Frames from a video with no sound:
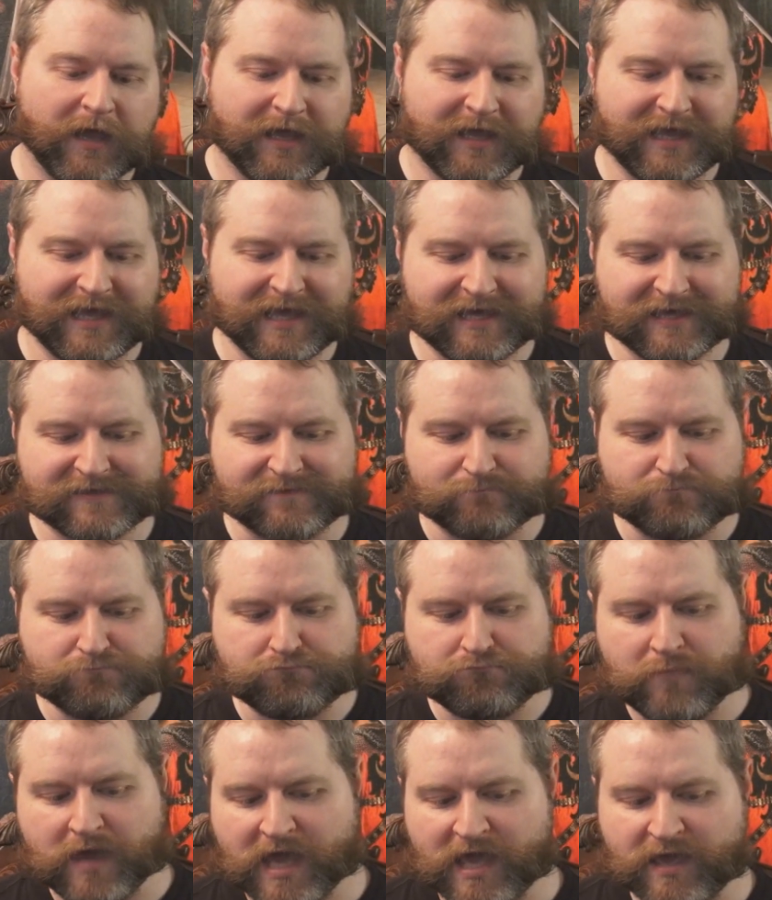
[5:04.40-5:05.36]
is
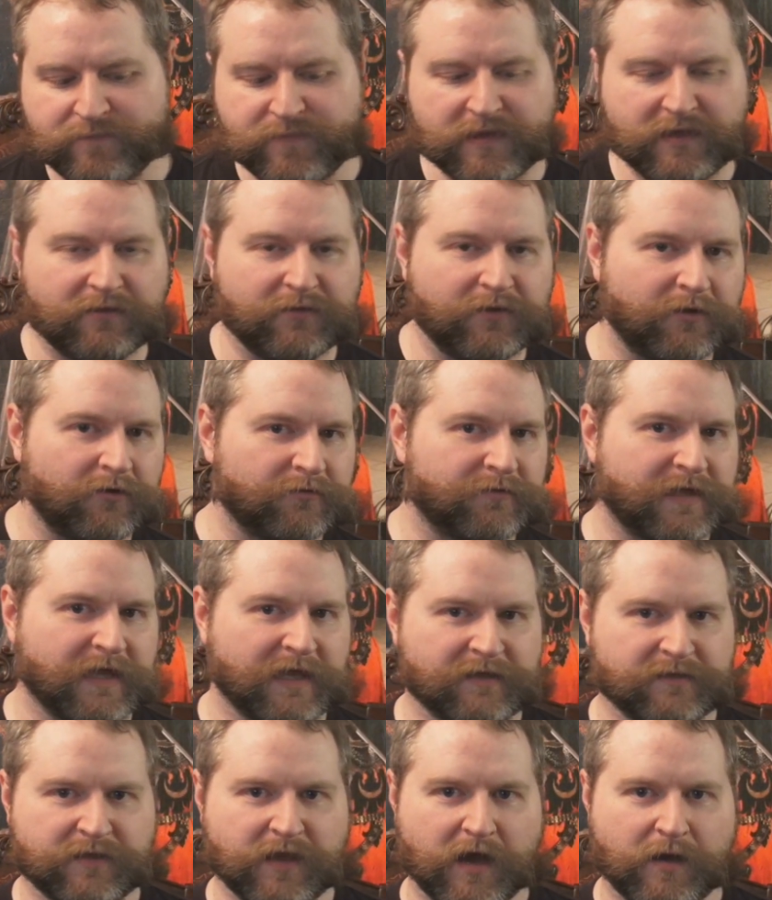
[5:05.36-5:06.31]
maybe a little
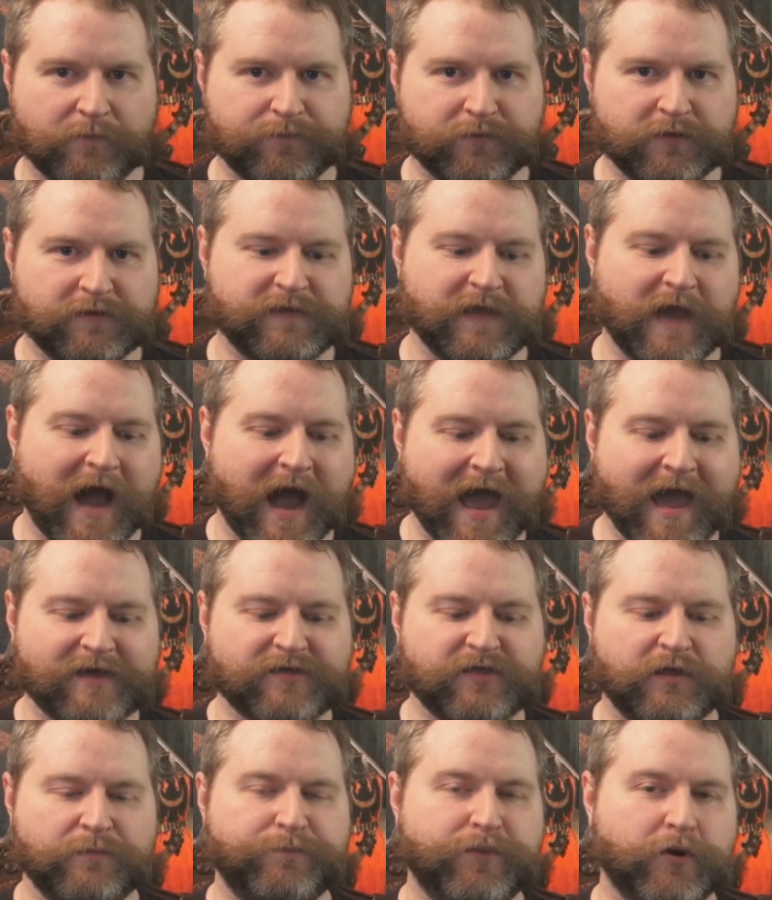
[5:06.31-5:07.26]
dinged up. You see, I
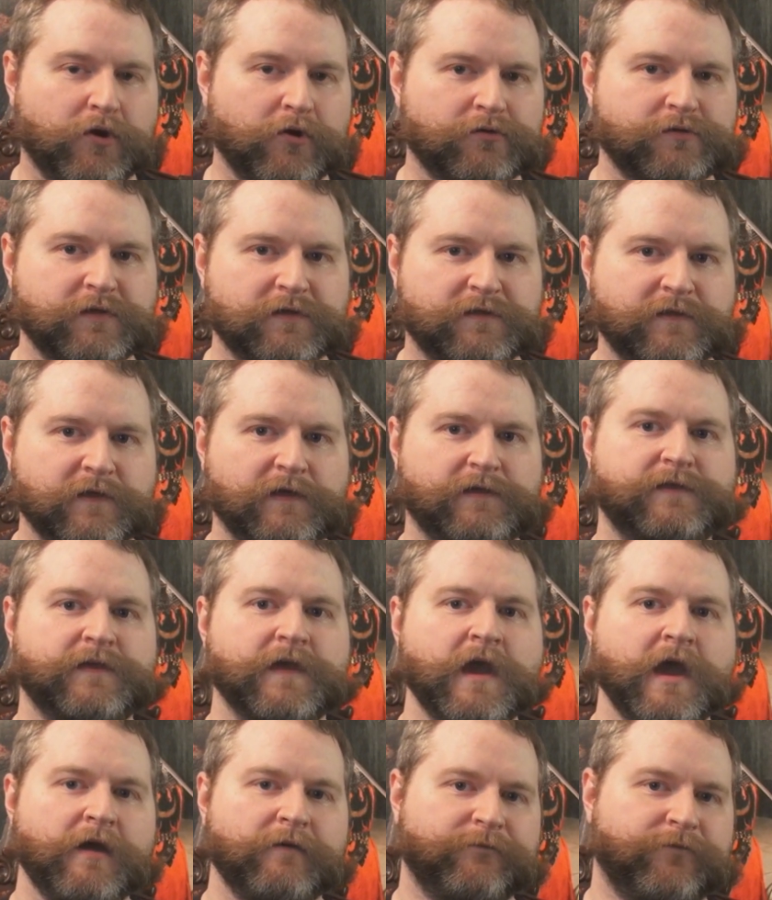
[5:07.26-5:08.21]
actually purchased
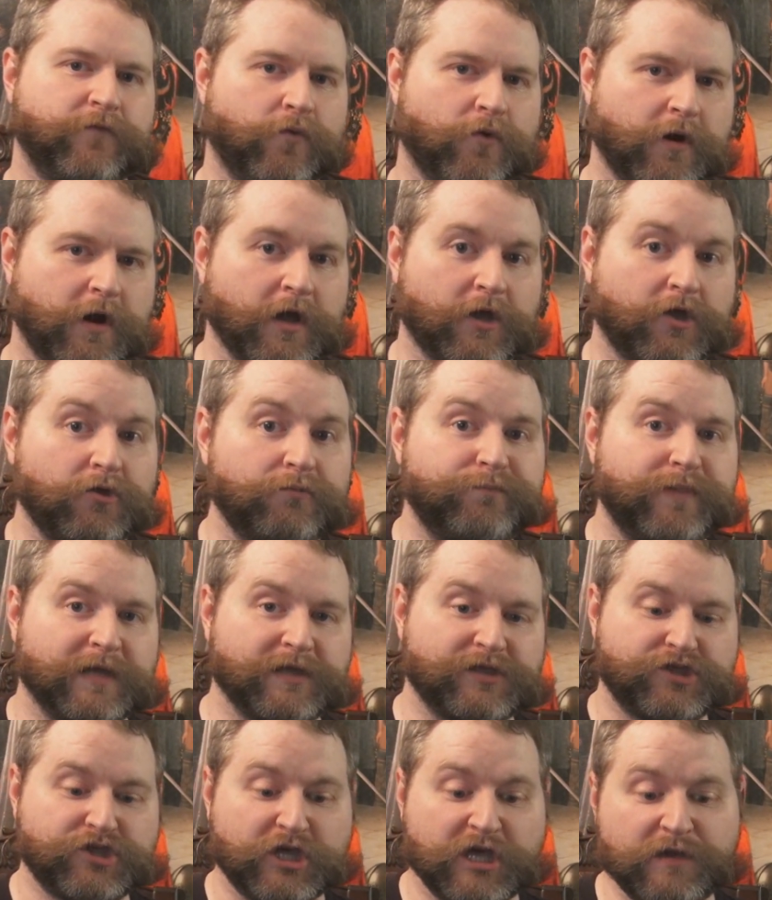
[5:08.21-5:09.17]
this for a good
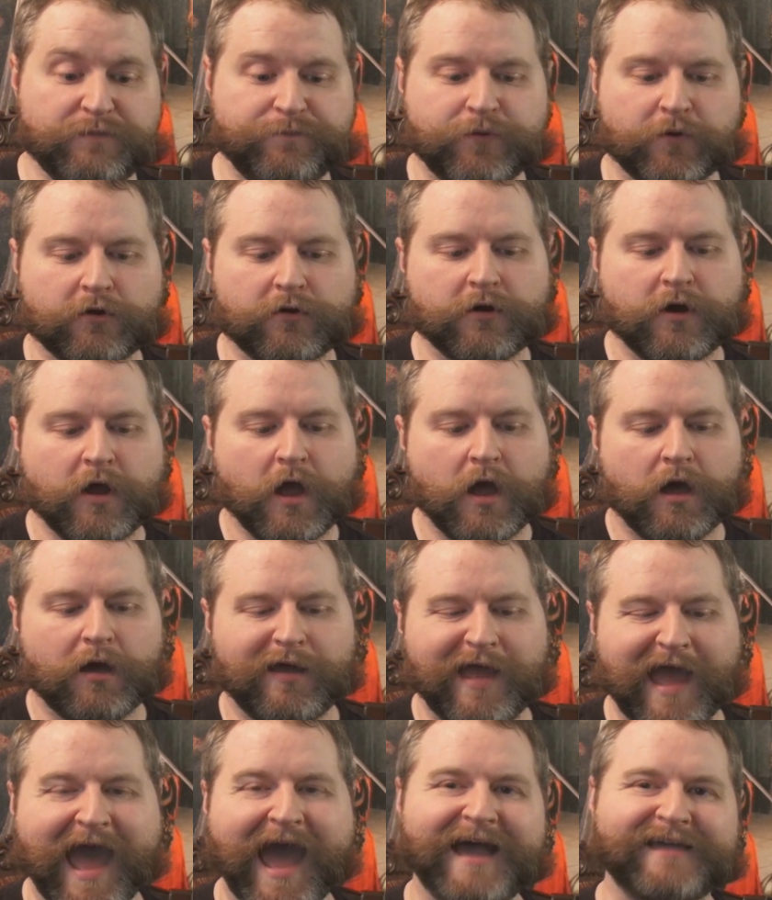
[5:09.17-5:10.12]
bit cheaper
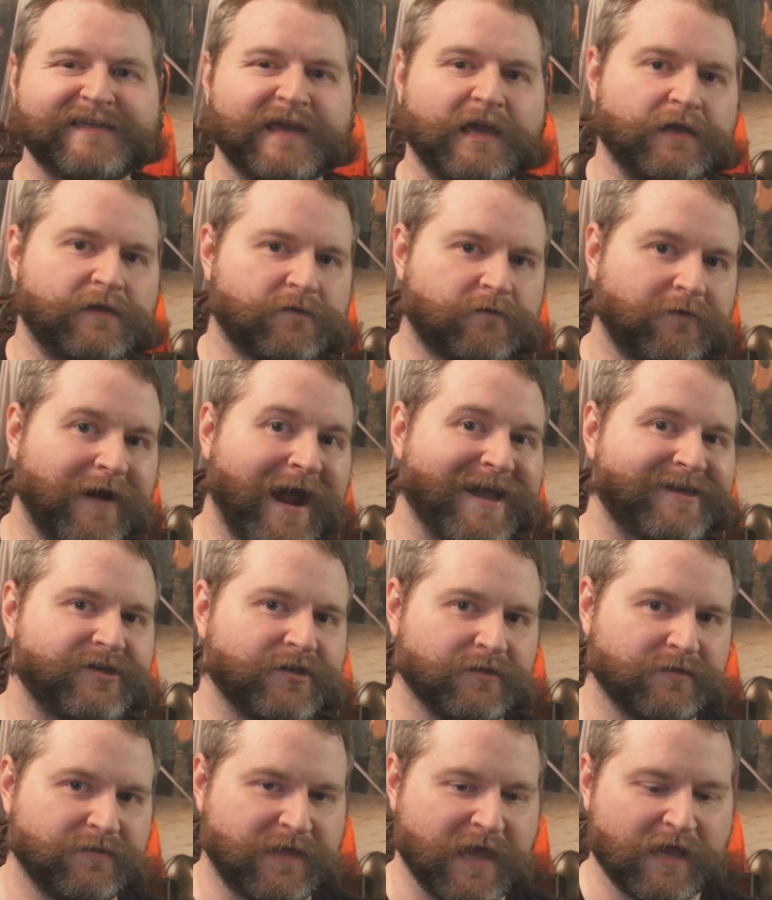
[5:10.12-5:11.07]
as a
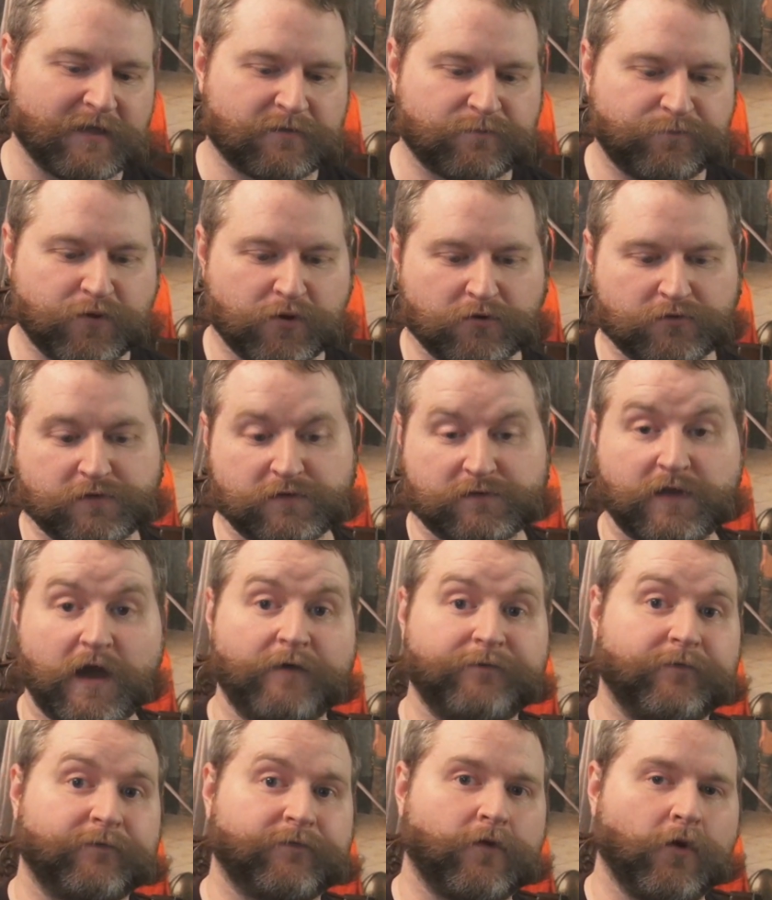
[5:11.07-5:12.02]
scratch and dent purchase
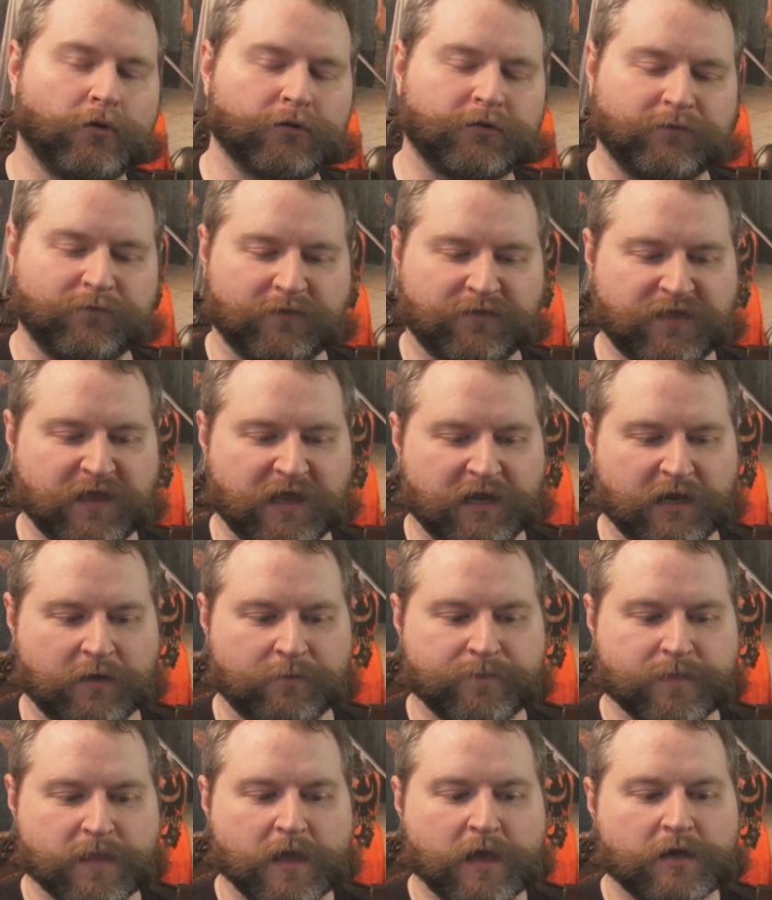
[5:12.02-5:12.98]
off of Kult of Athena.